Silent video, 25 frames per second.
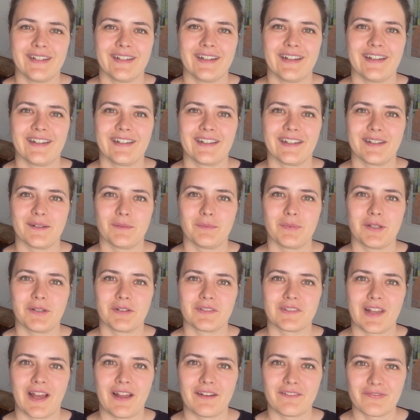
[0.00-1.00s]

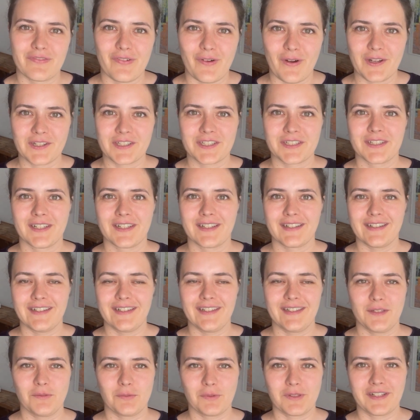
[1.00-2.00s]
Because unfortunately
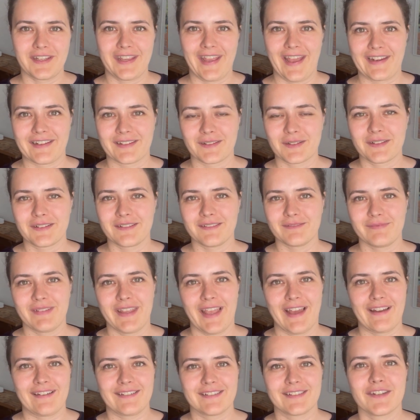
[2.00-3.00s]
you will get
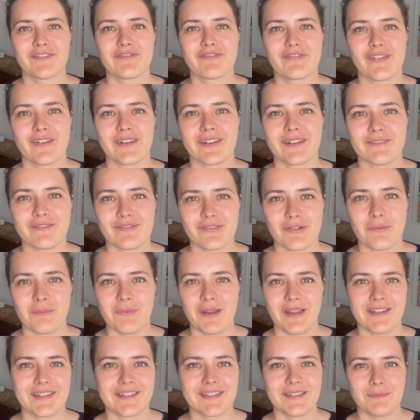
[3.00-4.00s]
different
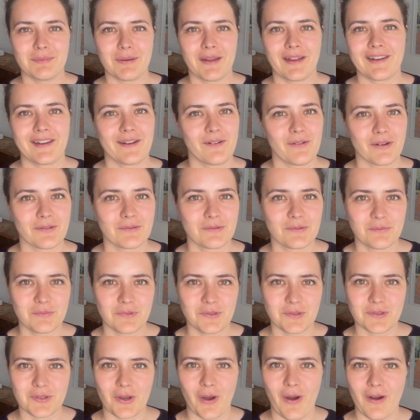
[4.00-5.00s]
information depending on whom
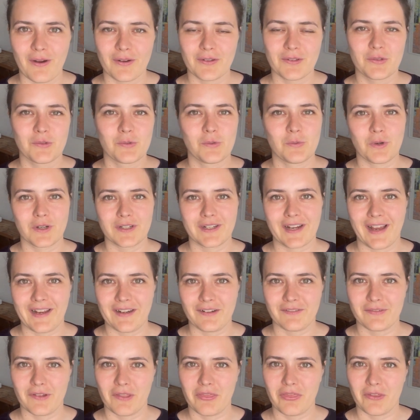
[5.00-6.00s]
you talk to, what kind
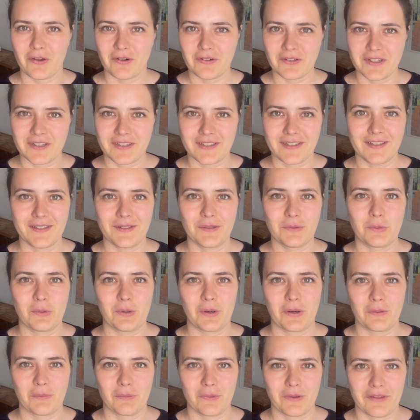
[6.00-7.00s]
of authority you
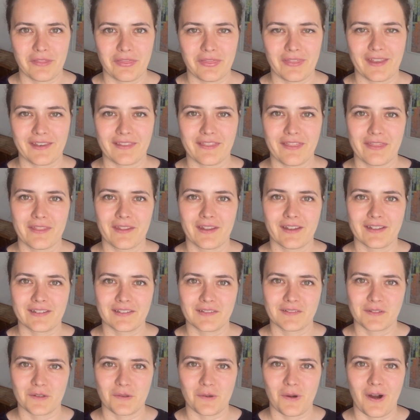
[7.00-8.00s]
work with,
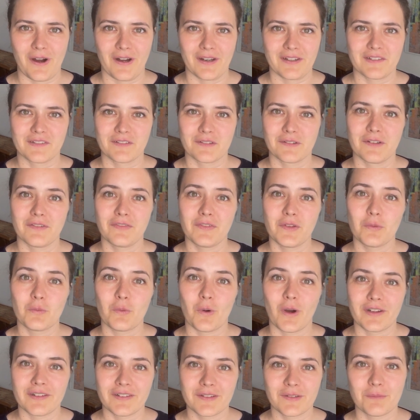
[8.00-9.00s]
and so on. So if you
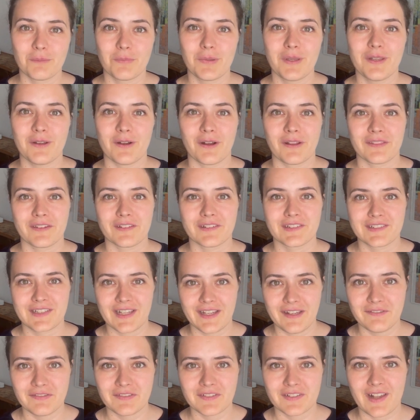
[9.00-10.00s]
want to be on the
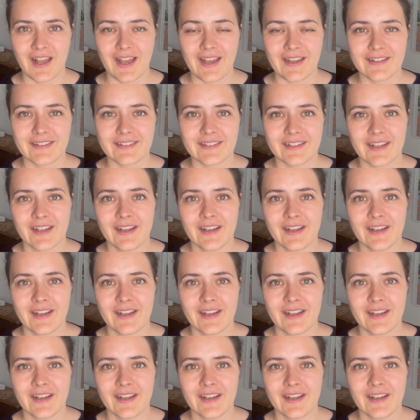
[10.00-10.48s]
safe side,